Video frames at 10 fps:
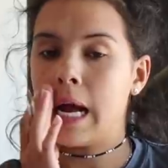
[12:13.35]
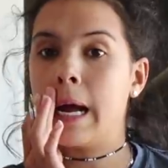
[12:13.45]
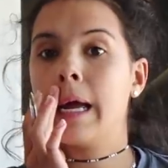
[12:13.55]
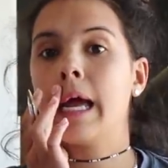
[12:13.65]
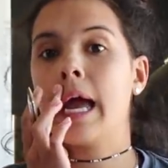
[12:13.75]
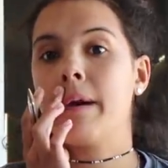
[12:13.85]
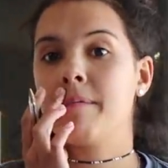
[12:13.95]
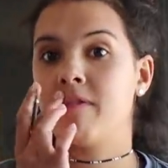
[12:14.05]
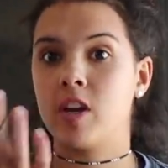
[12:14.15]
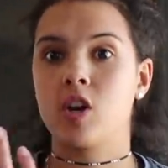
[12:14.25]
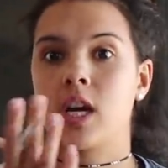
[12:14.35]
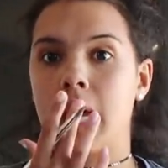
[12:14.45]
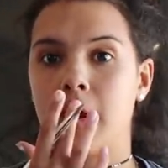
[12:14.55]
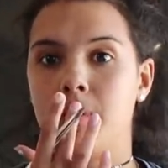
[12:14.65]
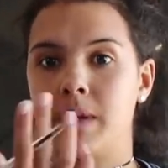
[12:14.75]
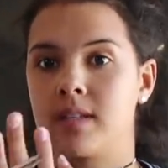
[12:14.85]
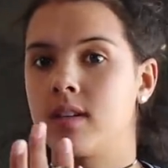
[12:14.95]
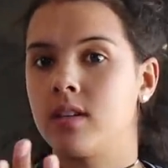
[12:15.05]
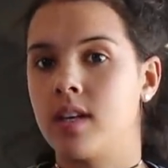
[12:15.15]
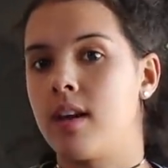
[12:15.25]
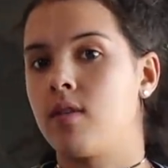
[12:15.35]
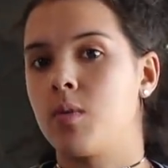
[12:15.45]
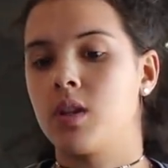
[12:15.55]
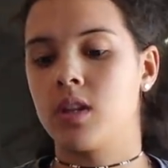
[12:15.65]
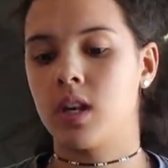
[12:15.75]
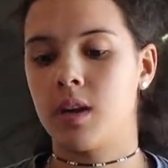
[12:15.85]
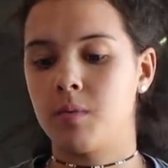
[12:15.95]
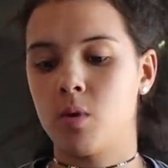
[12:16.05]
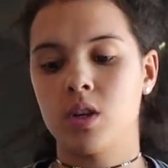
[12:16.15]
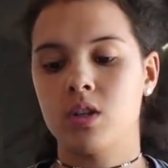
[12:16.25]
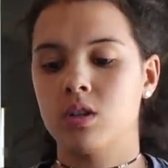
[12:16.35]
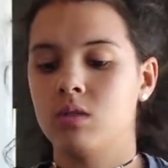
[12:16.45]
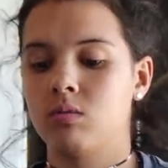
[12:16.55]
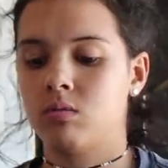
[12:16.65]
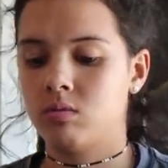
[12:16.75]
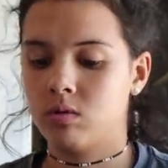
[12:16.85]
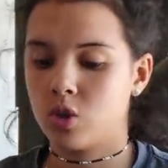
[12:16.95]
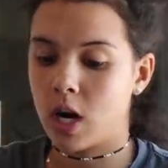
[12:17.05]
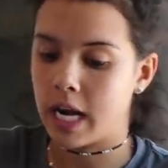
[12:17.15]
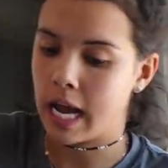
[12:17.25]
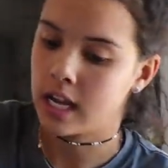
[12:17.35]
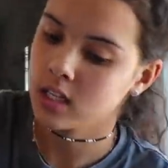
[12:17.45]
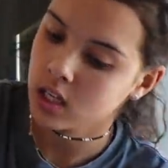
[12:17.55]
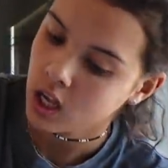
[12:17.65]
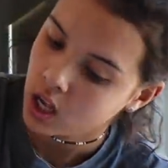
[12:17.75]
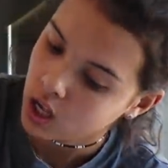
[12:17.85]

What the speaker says: I am figuring out basically everyone that I'm going to try and ask.